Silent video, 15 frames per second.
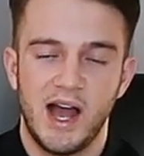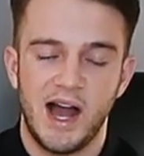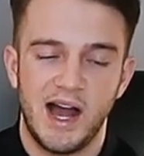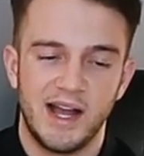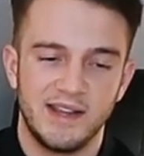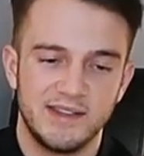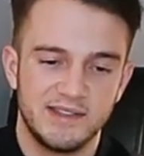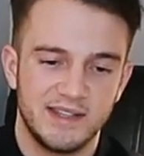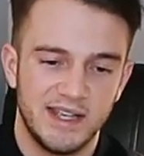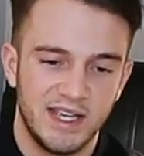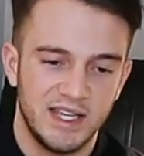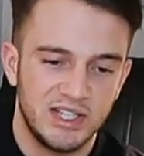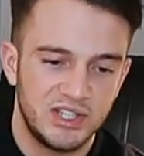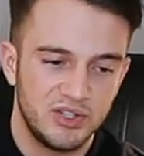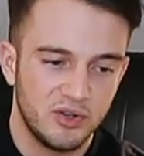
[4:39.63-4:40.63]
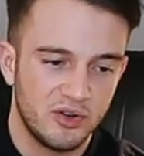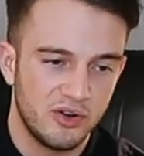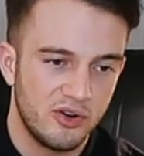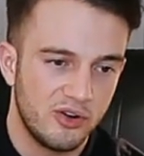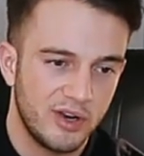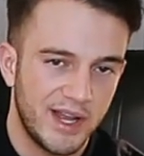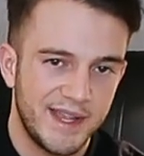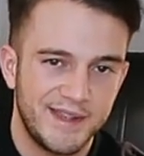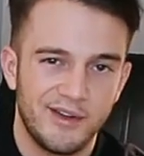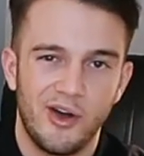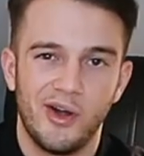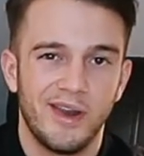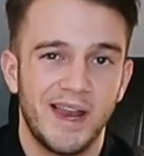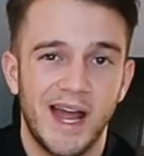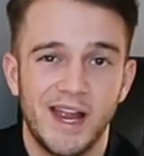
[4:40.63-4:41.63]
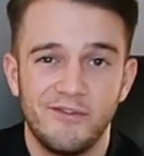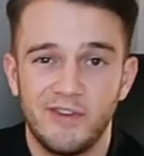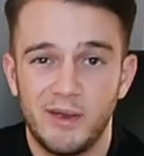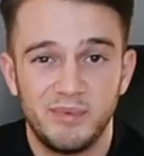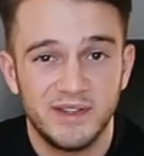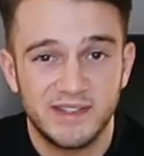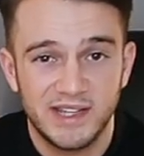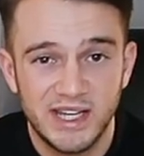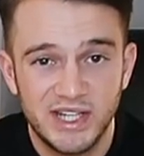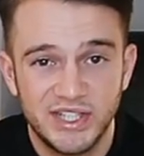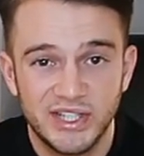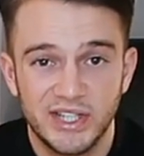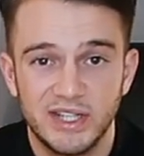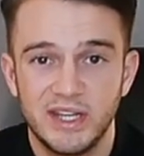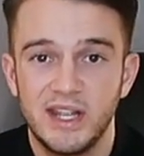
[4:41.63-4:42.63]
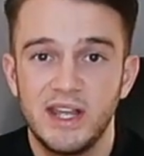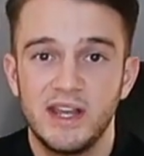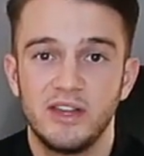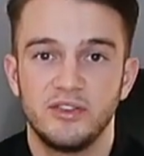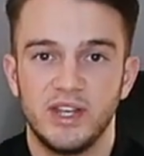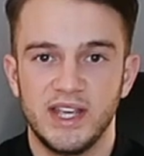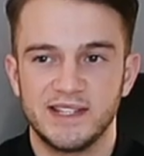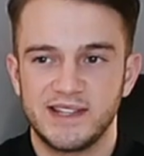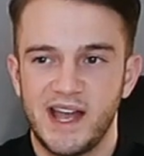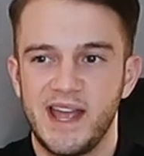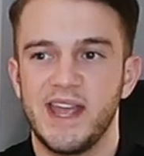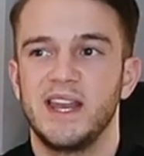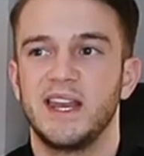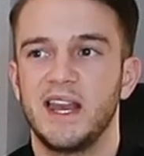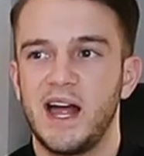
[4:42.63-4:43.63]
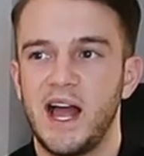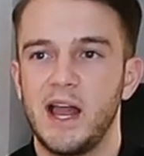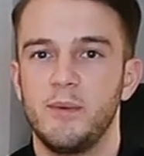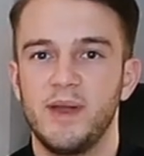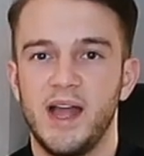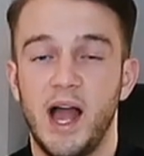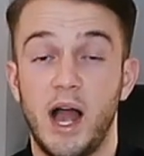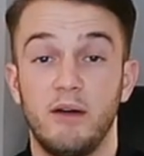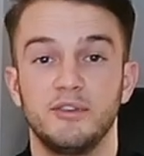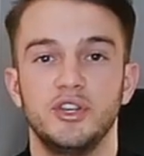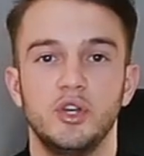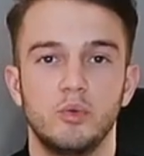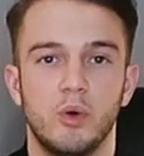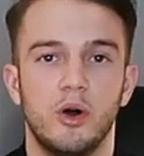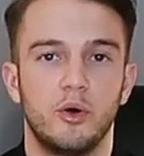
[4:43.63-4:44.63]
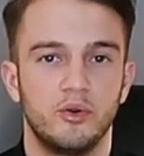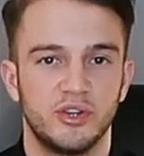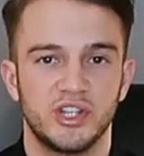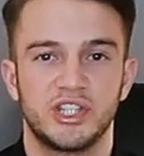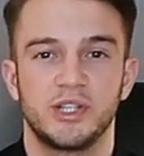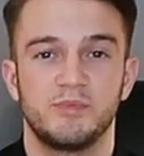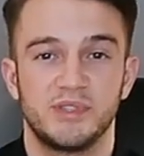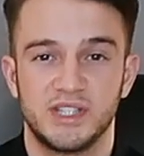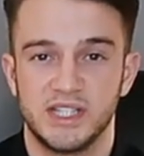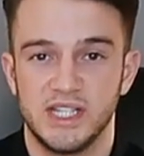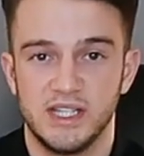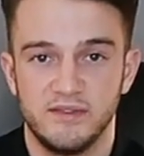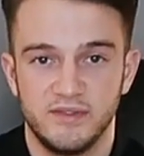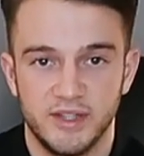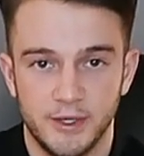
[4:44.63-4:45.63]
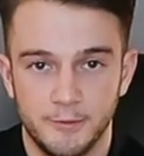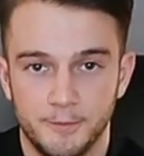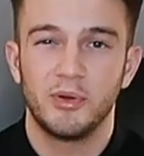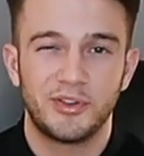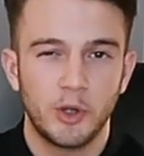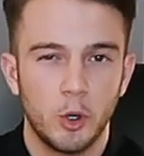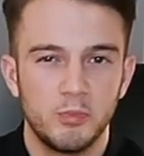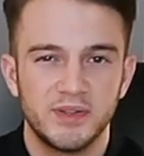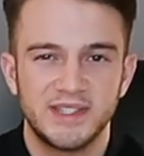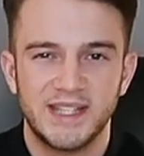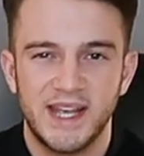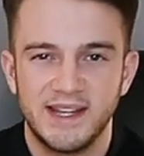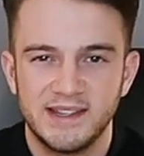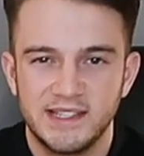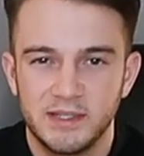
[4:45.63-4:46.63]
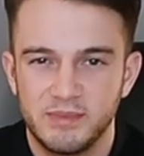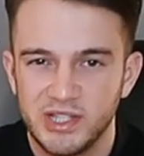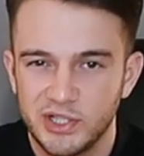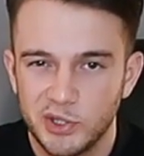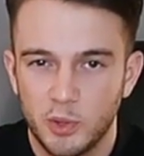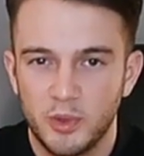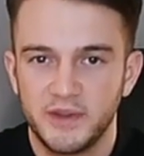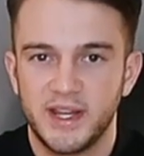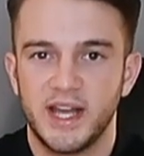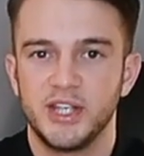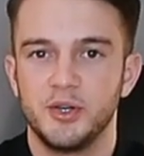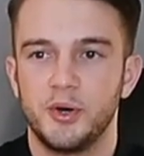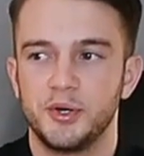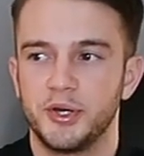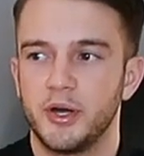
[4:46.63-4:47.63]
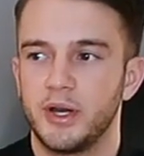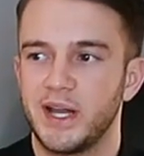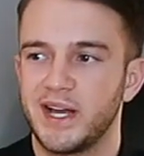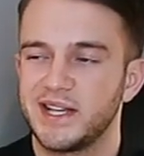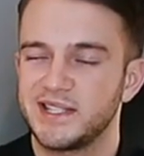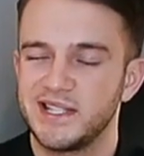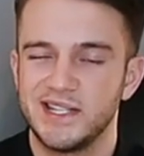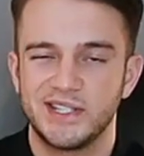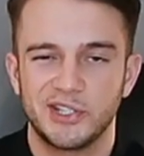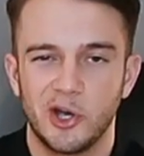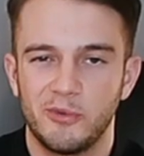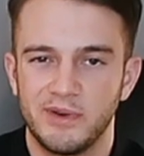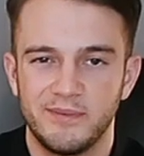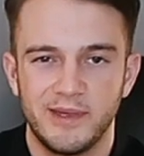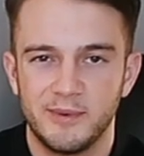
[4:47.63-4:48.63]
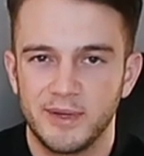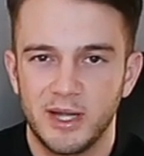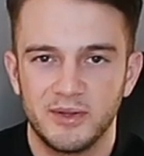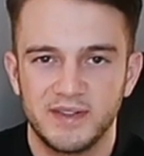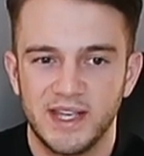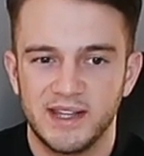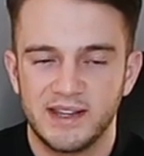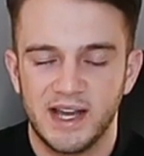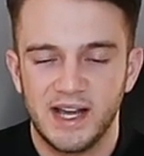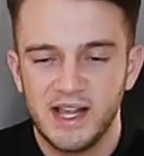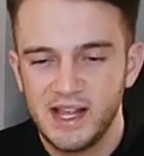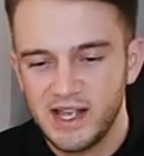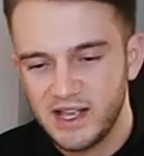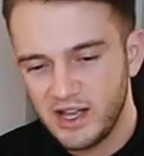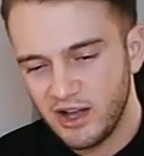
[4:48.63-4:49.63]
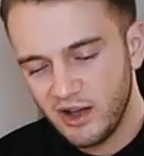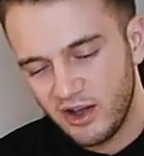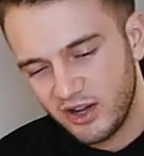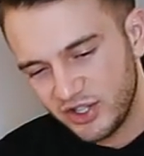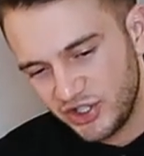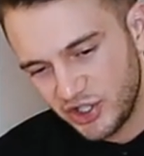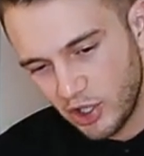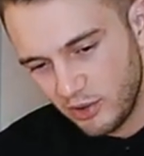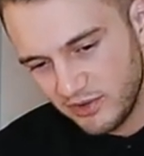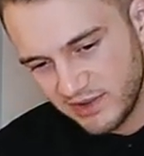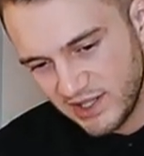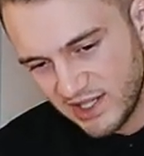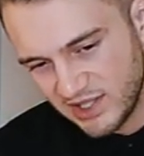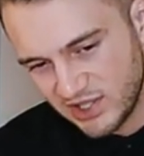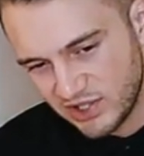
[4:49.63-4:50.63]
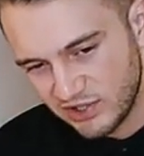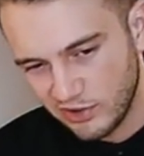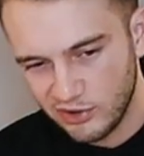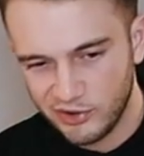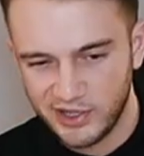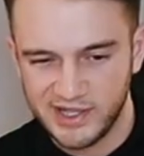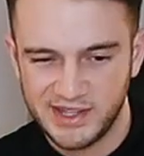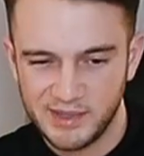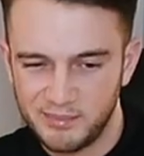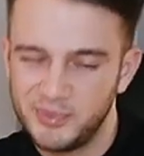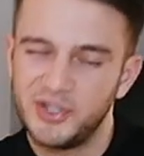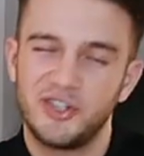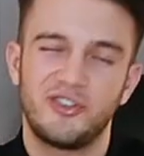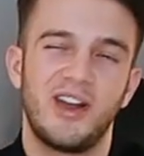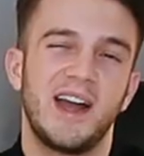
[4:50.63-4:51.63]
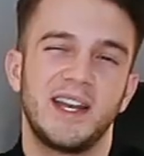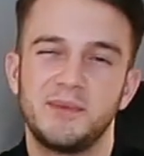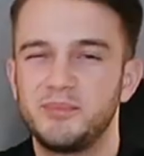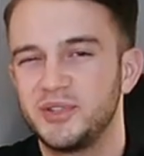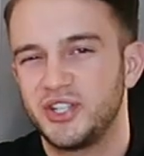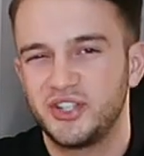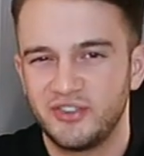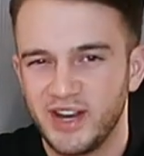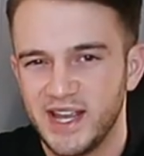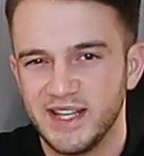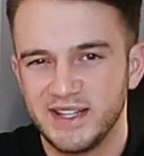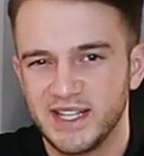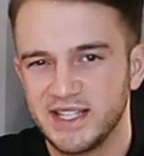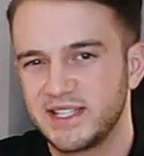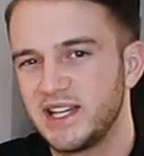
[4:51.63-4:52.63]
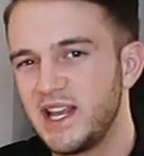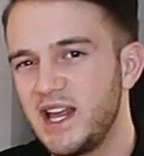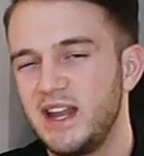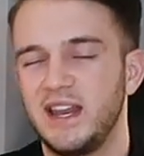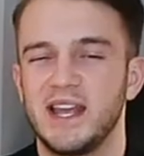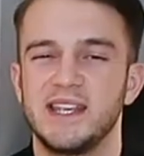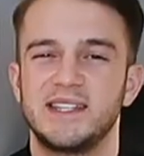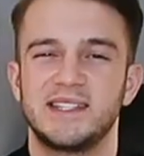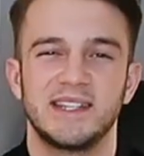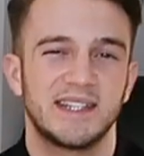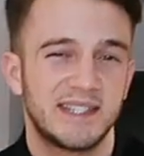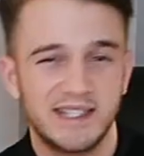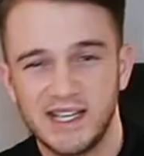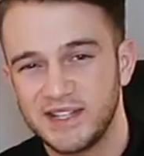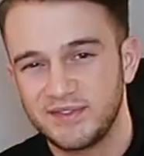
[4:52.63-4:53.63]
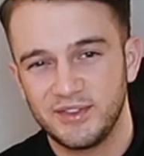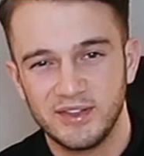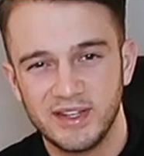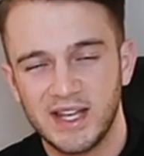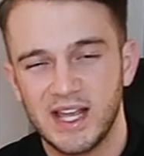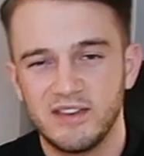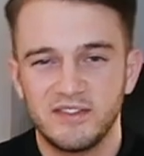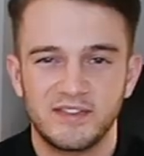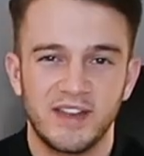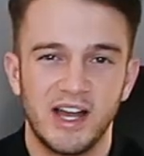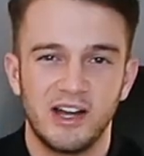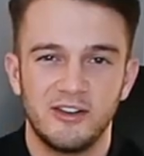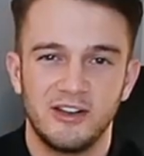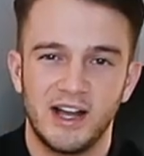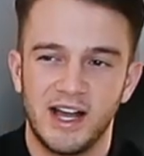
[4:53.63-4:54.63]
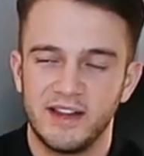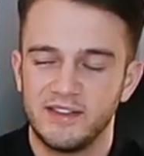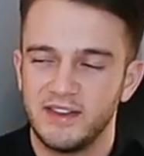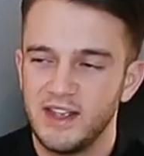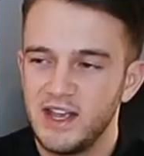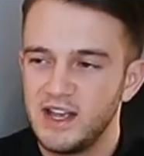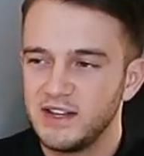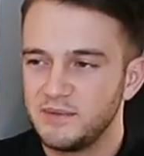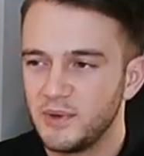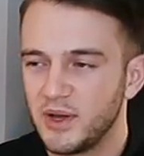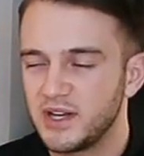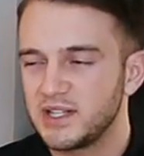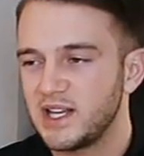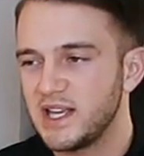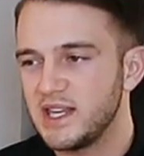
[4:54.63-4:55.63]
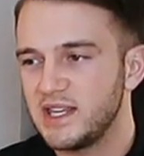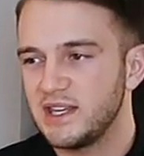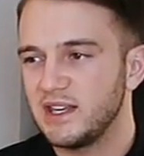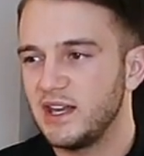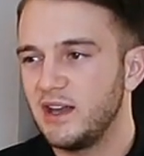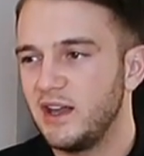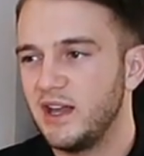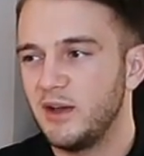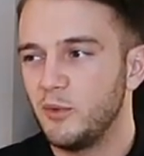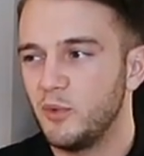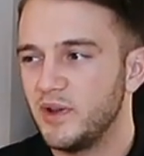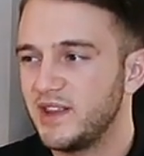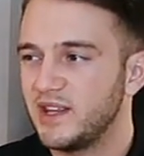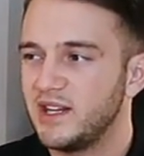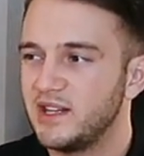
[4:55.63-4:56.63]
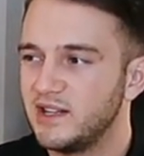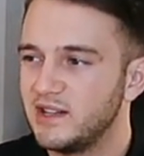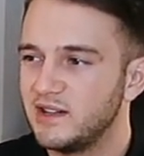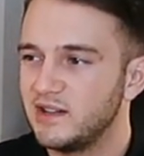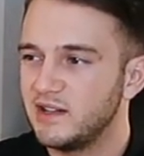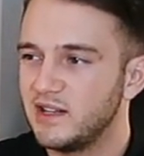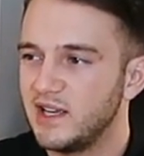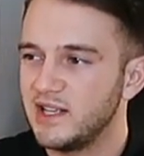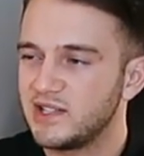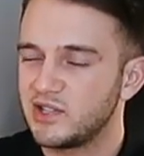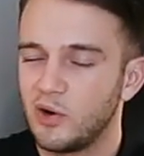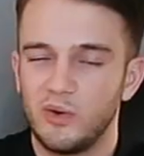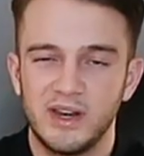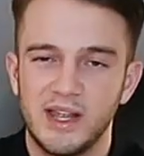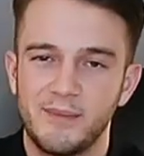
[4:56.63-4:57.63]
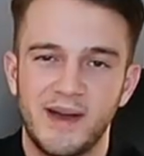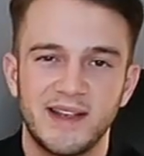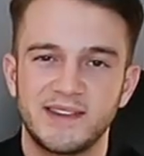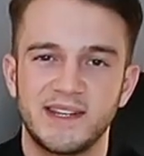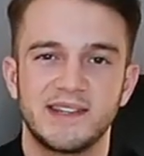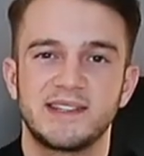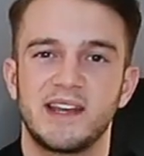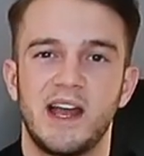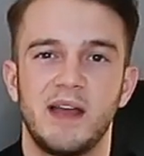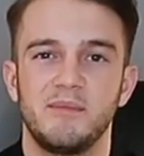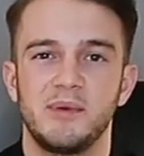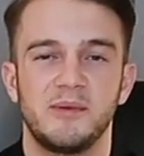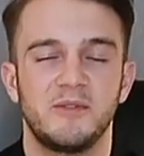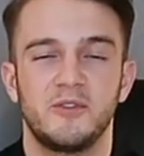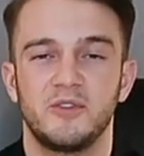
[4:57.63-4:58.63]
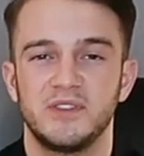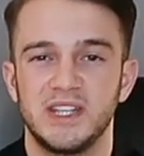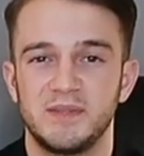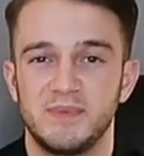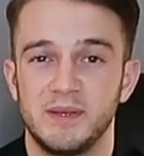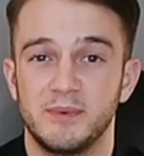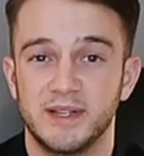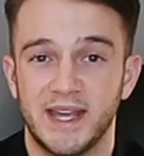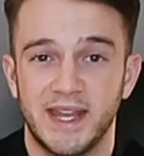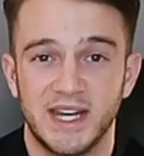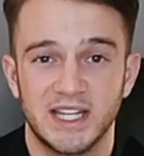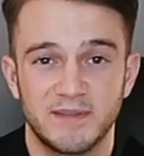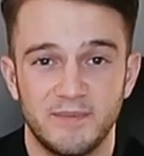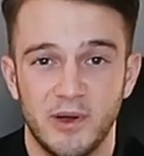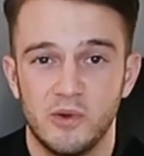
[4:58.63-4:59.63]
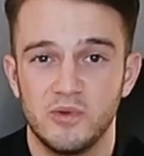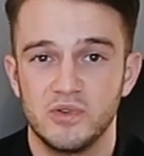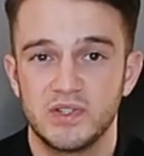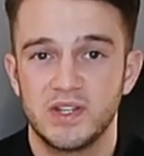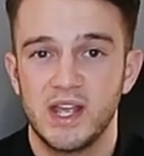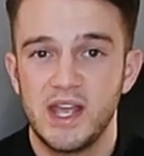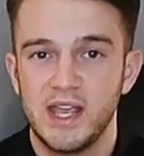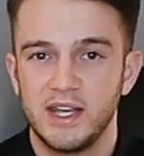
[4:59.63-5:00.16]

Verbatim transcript: And is your like online reputation, is that in line with how you want others to perceive you? But don't pretend to be someone that you're not. Like I see so many people out there that uh, showing this or like the trying to portray this like successful lifestyle and to be honest like within, it's only a matter of time before these people get exposed.